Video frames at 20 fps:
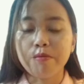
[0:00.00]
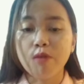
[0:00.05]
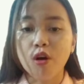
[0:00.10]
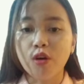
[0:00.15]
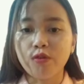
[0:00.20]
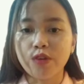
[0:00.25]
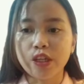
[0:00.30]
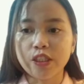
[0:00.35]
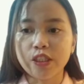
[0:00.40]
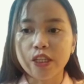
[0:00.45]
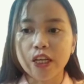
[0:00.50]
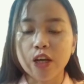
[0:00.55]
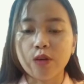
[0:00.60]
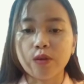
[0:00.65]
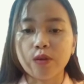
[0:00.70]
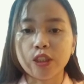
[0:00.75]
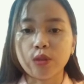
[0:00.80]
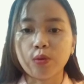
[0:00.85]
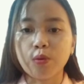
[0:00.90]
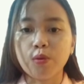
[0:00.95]
over 3
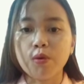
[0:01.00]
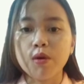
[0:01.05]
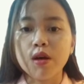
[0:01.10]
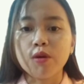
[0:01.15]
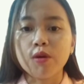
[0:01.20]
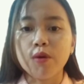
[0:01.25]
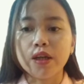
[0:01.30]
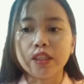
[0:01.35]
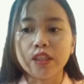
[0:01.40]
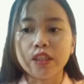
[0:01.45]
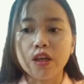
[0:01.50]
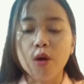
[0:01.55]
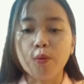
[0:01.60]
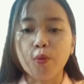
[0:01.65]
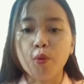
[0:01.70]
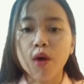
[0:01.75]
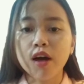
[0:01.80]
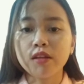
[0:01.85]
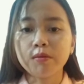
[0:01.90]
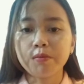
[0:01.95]
equals quantity
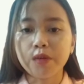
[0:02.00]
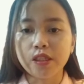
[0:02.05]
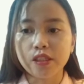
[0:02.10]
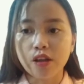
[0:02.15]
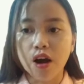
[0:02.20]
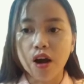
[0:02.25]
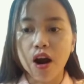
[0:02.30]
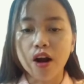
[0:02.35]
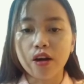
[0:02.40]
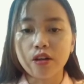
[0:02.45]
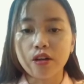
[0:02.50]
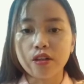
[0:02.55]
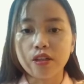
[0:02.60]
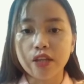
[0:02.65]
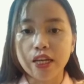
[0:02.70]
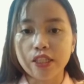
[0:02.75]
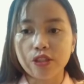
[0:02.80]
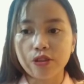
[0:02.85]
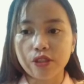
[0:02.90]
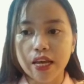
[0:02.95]
of 1 plus R
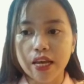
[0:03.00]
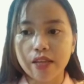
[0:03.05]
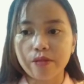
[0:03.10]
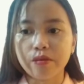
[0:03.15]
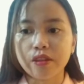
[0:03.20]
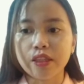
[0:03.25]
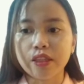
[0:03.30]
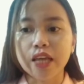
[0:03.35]
raised to 10.